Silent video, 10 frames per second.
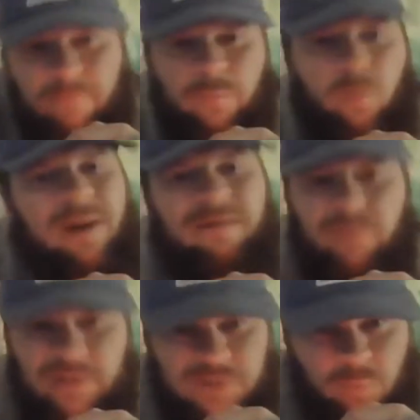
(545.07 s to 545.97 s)
whatever
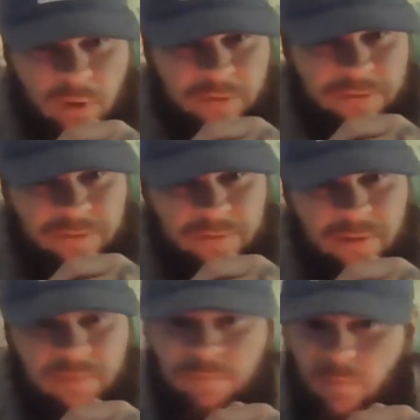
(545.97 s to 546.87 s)
it's worth.
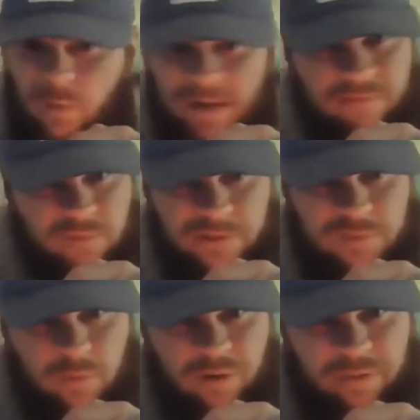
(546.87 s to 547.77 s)
For whatever it's
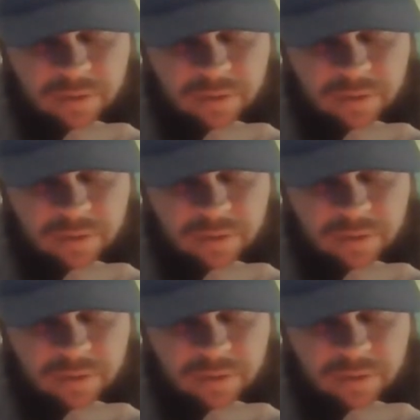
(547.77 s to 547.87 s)
worth,